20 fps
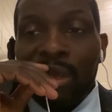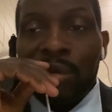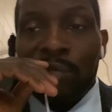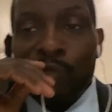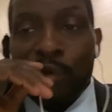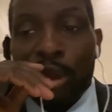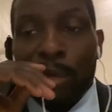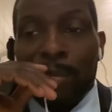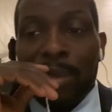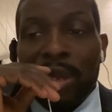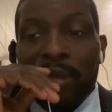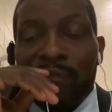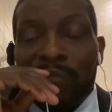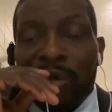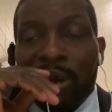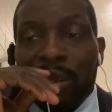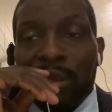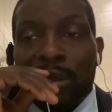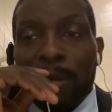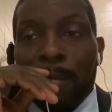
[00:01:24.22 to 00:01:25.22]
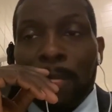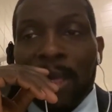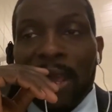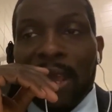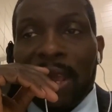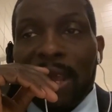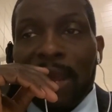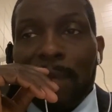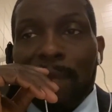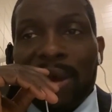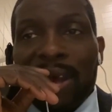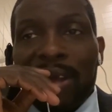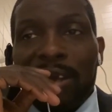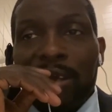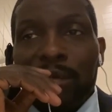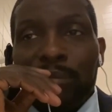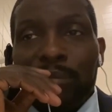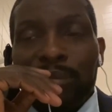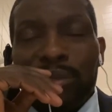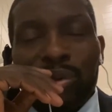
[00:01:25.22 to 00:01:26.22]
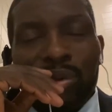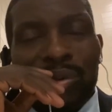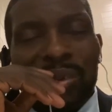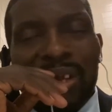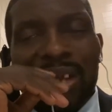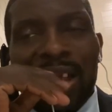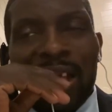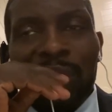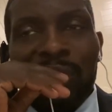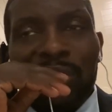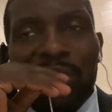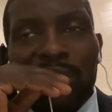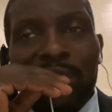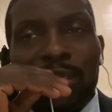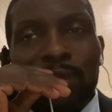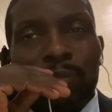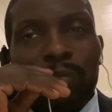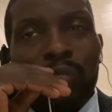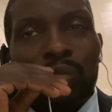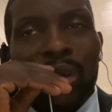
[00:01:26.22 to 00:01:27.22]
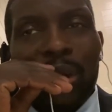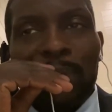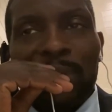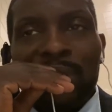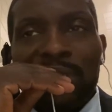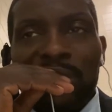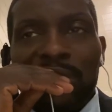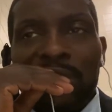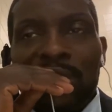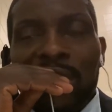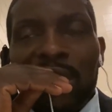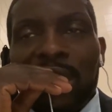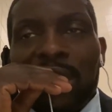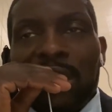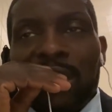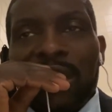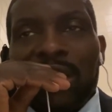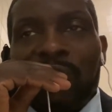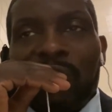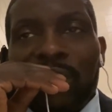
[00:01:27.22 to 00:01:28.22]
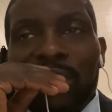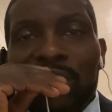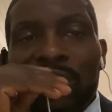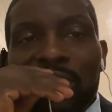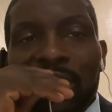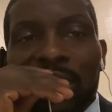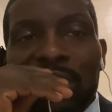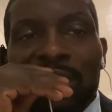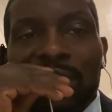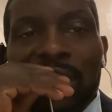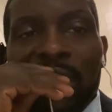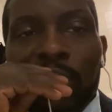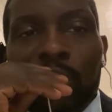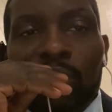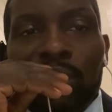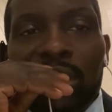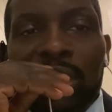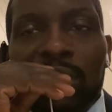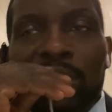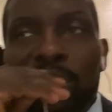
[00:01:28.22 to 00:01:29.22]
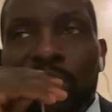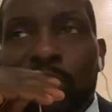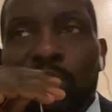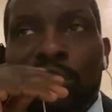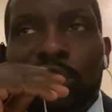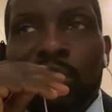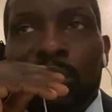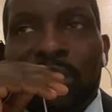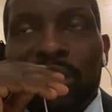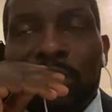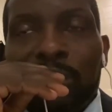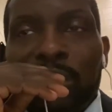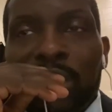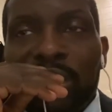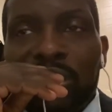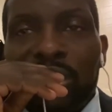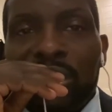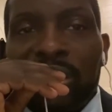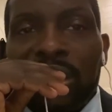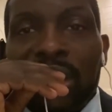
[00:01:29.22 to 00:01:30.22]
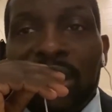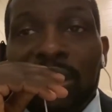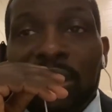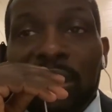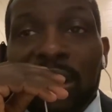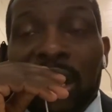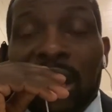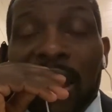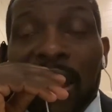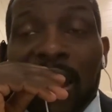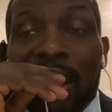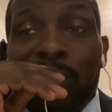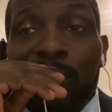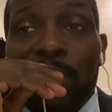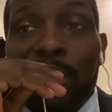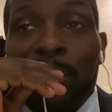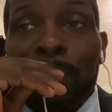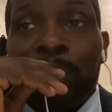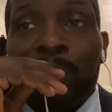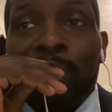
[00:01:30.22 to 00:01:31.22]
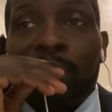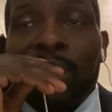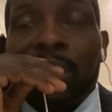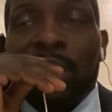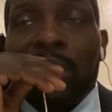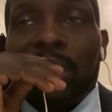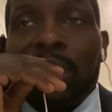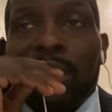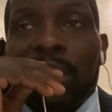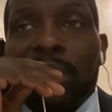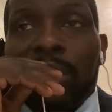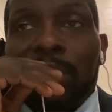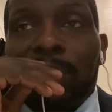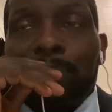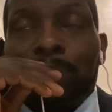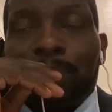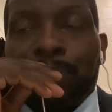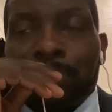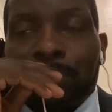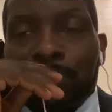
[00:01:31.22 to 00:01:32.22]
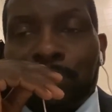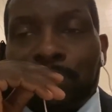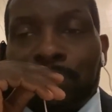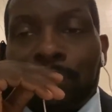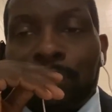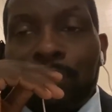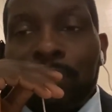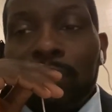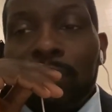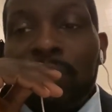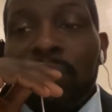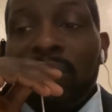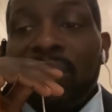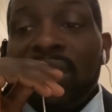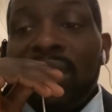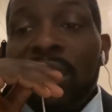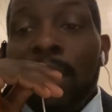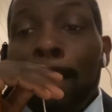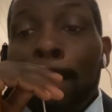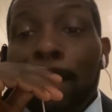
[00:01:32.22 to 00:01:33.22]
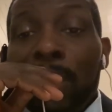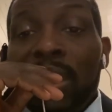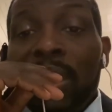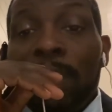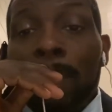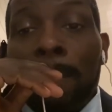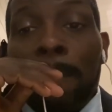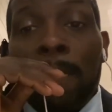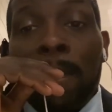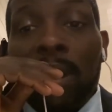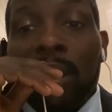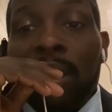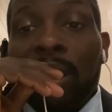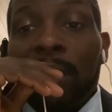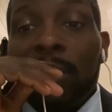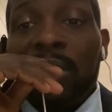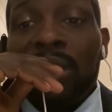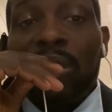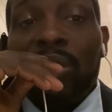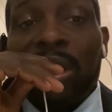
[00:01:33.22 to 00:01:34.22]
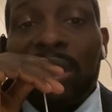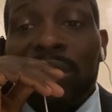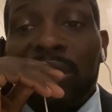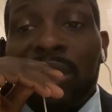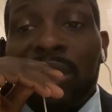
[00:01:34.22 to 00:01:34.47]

for the big fella. And by him, you know, they having other weapons like Reggie Jackson. They don't need to use him as much as they, they have been. Um, but uh, he's gonna have to